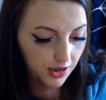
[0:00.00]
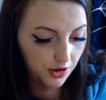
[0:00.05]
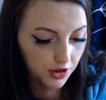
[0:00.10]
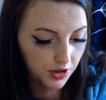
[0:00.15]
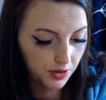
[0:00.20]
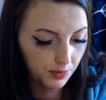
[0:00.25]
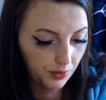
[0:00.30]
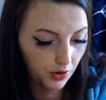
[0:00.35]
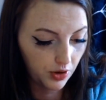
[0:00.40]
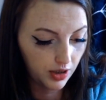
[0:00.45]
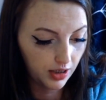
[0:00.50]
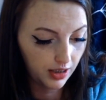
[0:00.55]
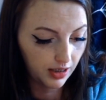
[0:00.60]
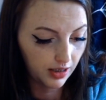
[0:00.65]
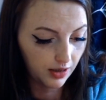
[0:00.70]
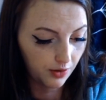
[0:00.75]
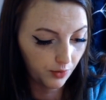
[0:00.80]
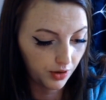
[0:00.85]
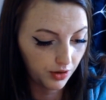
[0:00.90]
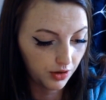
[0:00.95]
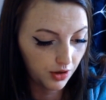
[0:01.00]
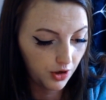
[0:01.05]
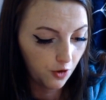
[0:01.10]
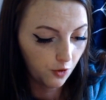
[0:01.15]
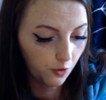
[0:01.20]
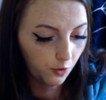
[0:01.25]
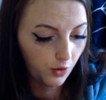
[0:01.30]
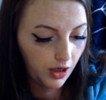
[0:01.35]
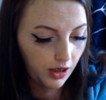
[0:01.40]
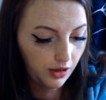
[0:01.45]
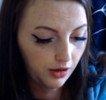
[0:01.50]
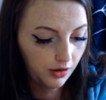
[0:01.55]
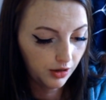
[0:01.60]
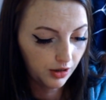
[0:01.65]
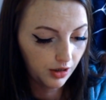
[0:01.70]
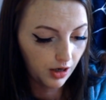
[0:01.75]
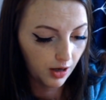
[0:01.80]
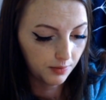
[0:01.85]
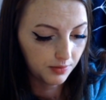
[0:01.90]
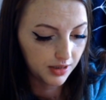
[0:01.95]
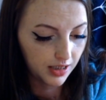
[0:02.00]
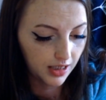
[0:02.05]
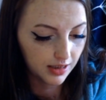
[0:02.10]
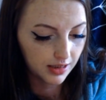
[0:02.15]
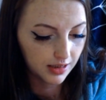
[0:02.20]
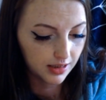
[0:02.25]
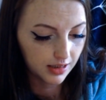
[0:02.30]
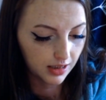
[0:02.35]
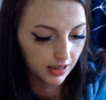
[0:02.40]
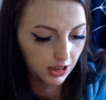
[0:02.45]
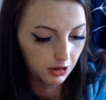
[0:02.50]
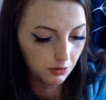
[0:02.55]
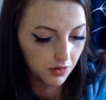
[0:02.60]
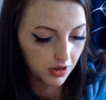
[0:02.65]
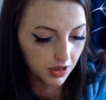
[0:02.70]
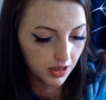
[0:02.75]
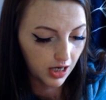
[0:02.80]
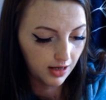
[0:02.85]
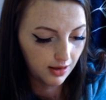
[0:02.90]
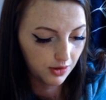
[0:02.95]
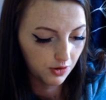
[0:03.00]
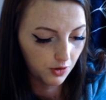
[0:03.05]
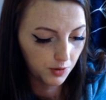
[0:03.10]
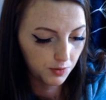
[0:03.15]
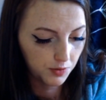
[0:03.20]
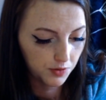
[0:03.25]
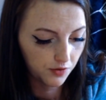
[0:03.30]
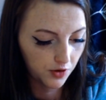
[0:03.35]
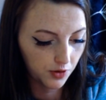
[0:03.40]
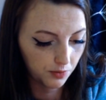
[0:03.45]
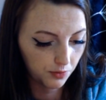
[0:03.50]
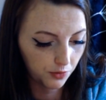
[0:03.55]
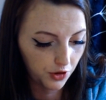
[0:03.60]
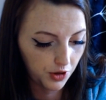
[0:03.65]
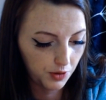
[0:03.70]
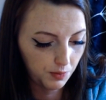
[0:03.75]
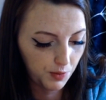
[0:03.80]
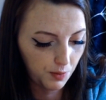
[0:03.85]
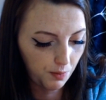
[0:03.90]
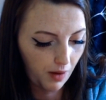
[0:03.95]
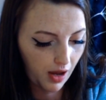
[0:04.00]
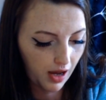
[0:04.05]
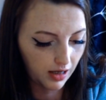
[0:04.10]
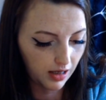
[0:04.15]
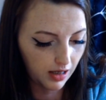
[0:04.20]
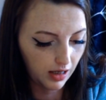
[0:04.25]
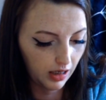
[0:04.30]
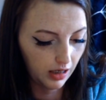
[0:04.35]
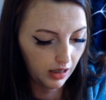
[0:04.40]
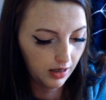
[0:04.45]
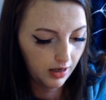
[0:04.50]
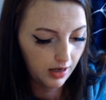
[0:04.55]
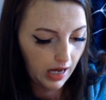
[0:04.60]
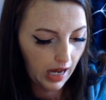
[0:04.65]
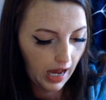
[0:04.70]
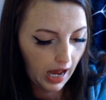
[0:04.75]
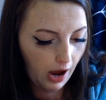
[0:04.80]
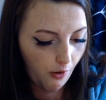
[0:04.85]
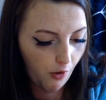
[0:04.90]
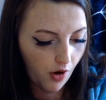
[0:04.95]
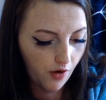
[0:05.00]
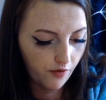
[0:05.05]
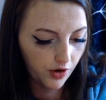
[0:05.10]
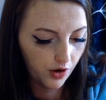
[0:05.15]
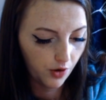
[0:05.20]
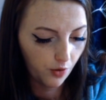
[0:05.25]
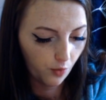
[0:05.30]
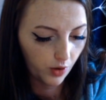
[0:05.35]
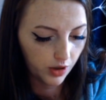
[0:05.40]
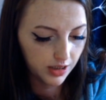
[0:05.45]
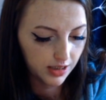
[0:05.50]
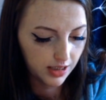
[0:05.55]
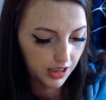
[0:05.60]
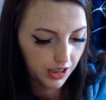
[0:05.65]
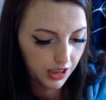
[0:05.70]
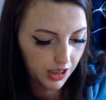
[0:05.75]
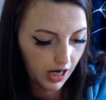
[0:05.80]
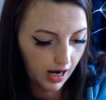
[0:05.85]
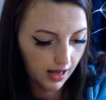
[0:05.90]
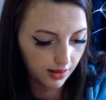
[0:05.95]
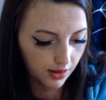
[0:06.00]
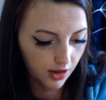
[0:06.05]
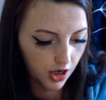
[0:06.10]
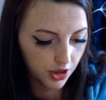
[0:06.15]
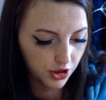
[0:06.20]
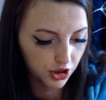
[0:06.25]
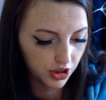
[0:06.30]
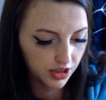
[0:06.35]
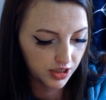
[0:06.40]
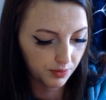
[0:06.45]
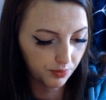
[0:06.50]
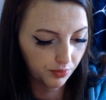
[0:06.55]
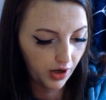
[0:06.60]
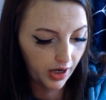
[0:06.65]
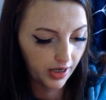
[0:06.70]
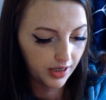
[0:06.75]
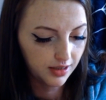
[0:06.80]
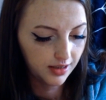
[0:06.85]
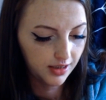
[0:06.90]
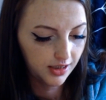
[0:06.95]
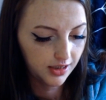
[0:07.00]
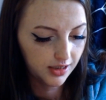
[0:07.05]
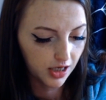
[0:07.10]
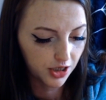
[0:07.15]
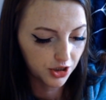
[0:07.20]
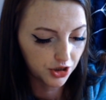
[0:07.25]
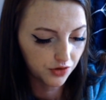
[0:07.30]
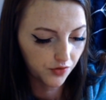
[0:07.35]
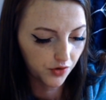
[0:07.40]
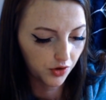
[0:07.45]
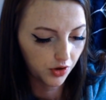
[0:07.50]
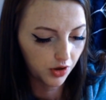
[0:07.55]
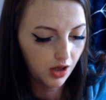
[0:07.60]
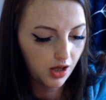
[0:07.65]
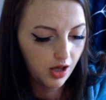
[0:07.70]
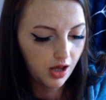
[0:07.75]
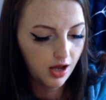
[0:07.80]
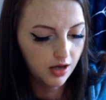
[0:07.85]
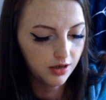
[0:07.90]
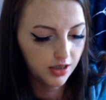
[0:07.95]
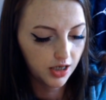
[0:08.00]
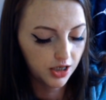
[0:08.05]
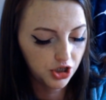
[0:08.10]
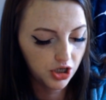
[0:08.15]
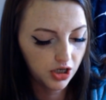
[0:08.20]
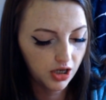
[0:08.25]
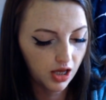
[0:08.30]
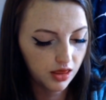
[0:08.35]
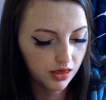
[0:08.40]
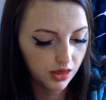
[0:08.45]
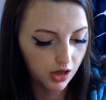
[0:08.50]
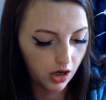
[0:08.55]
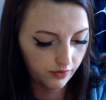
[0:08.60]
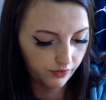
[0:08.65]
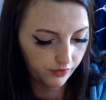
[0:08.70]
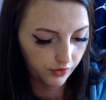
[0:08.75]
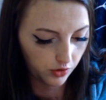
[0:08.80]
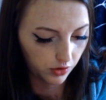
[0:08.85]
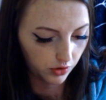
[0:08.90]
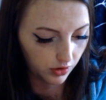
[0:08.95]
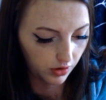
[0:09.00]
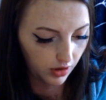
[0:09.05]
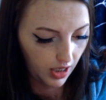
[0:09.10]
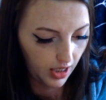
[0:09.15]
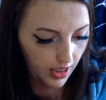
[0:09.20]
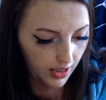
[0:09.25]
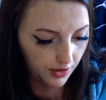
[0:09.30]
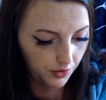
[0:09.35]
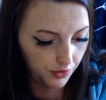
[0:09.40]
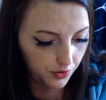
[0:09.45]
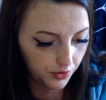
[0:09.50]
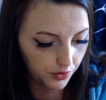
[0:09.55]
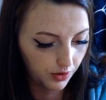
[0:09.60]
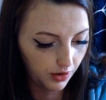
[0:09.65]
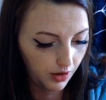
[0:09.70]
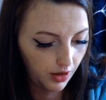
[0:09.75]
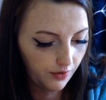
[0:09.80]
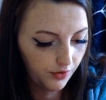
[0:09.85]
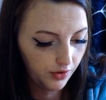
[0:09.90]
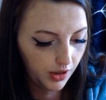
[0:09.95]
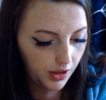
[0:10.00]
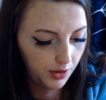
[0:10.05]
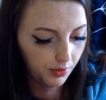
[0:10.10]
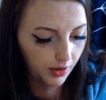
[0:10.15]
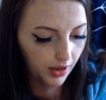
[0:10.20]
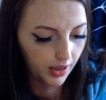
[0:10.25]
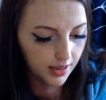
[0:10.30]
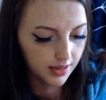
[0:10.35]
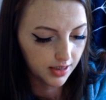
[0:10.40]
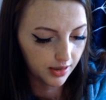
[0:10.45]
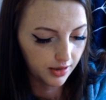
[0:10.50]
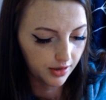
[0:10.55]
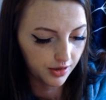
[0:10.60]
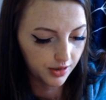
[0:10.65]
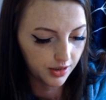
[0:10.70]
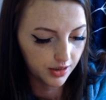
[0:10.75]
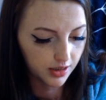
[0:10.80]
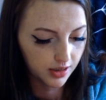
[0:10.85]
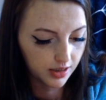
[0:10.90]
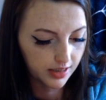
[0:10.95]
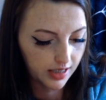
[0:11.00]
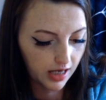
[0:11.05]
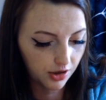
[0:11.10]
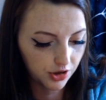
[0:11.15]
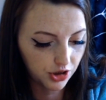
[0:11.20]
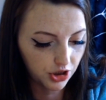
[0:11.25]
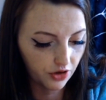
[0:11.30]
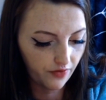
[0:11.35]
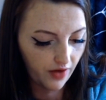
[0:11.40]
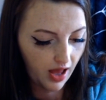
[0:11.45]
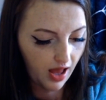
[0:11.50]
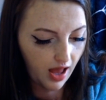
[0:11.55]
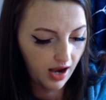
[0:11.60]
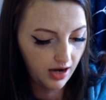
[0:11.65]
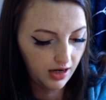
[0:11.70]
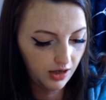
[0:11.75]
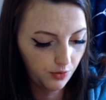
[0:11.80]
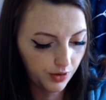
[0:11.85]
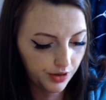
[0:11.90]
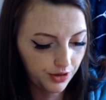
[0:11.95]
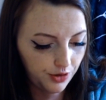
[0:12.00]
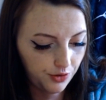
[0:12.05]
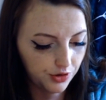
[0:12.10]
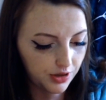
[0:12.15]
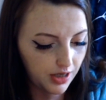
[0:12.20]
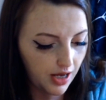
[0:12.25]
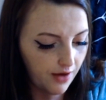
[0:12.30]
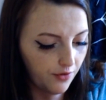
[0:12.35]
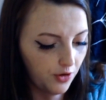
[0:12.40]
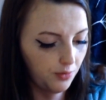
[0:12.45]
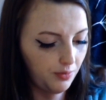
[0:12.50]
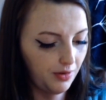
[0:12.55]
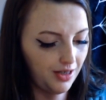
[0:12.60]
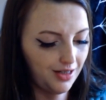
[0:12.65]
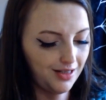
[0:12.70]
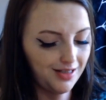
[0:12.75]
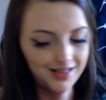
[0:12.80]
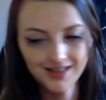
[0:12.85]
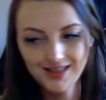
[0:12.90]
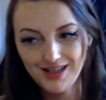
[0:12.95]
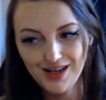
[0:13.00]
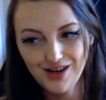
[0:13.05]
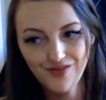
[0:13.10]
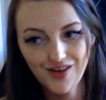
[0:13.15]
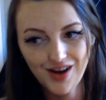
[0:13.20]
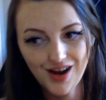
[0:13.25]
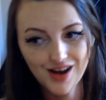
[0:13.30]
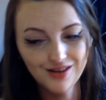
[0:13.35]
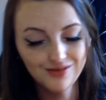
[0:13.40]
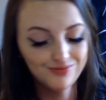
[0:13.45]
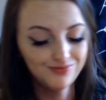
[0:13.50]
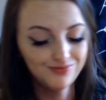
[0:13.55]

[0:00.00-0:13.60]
supporting it with regular updates to keep the night thorns from creeping back in. However, what's here at launch is surprisingly touching and thoughtful, and cleverly plays into the nostalgia of anyone who's ever been a Disney fan.